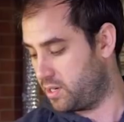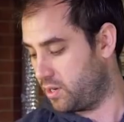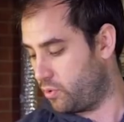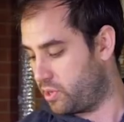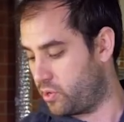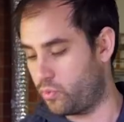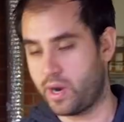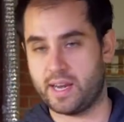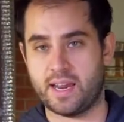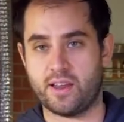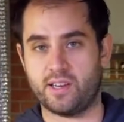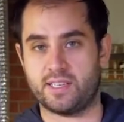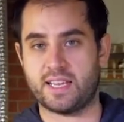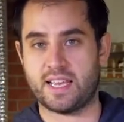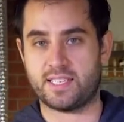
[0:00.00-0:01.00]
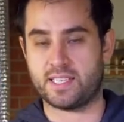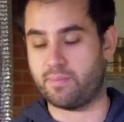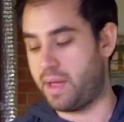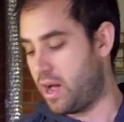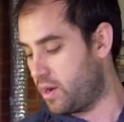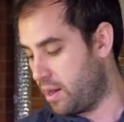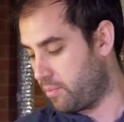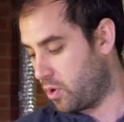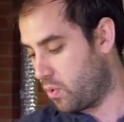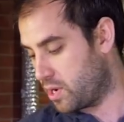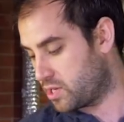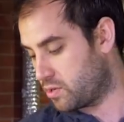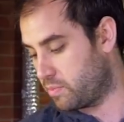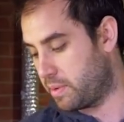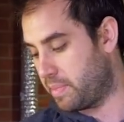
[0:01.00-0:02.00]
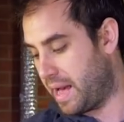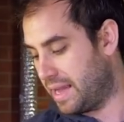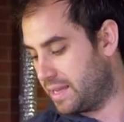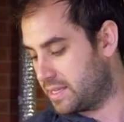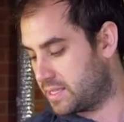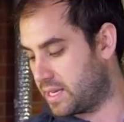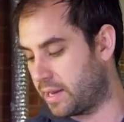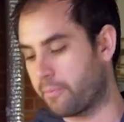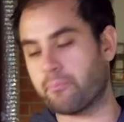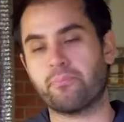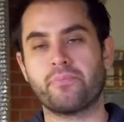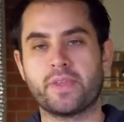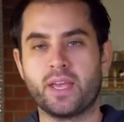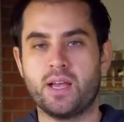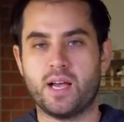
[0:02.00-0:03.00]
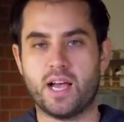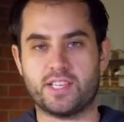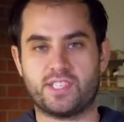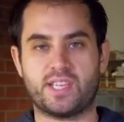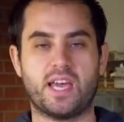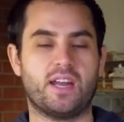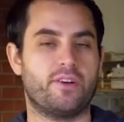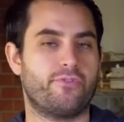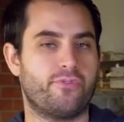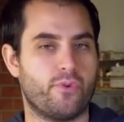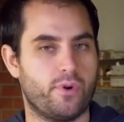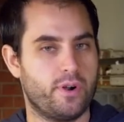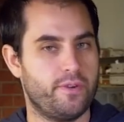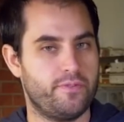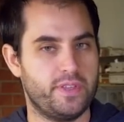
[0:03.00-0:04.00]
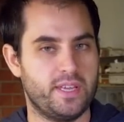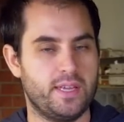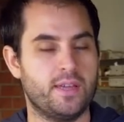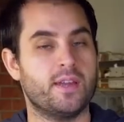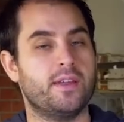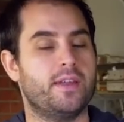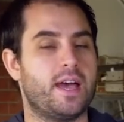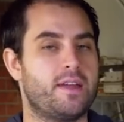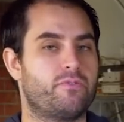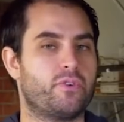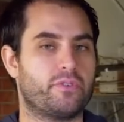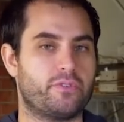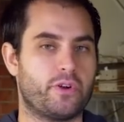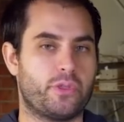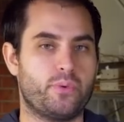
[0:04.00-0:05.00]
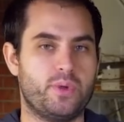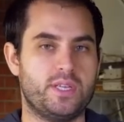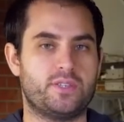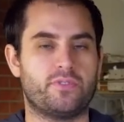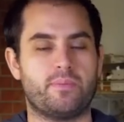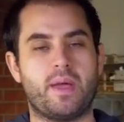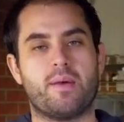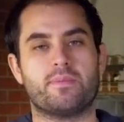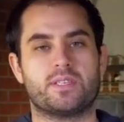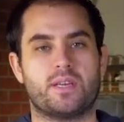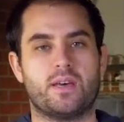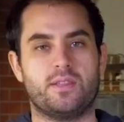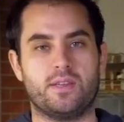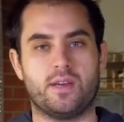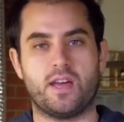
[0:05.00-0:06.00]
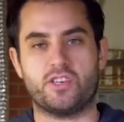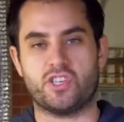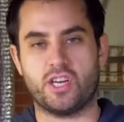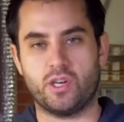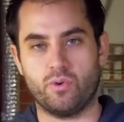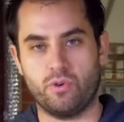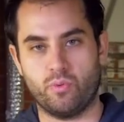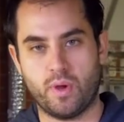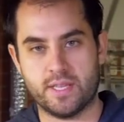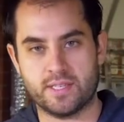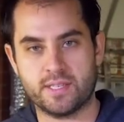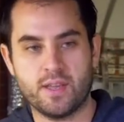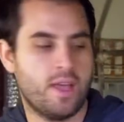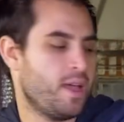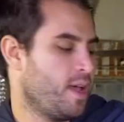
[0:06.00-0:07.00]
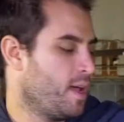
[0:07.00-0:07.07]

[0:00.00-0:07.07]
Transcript: deal with it right now to test them out. I'm going to be balancing a set of 4 of the 9443s from Amazon, the non-genuine ones,